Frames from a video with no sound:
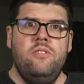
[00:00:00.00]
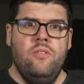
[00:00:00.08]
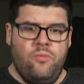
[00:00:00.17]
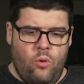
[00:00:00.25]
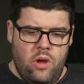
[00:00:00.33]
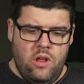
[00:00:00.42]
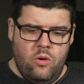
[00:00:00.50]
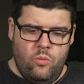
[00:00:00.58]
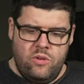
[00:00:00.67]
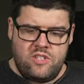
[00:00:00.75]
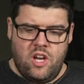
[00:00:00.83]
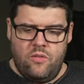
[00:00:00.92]
the foil
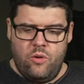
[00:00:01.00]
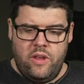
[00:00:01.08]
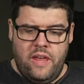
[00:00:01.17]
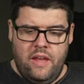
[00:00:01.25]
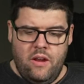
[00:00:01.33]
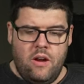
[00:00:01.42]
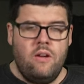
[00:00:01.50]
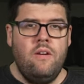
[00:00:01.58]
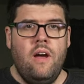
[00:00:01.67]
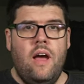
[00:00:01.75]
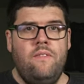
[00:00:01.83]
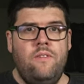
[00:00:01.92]
was covering here,
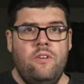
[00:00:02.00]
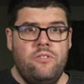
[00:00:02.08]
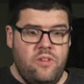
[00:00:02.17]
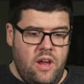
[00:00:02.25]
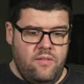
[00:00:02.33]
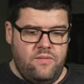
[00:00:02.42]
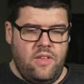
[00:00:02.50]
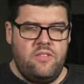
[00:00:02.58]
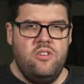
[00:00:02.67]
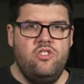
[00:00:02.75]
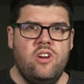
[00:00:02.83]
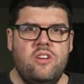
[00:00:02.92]
I feel safe that
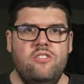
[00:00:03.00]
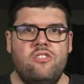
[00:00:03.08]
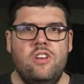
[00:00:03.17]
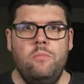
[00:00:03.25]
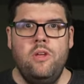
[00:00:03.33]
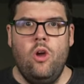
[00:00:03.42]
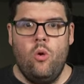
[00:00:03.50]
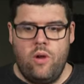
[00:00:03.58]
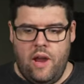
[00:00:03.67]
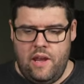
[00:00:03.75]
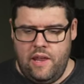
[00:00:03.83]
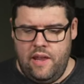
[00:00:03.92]
the chicken's gonna be
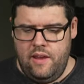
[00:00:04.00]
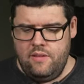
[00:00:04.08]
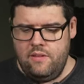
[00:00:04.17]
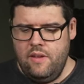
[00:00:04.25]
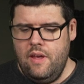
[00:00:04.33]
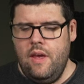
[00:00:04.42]
okay to eat.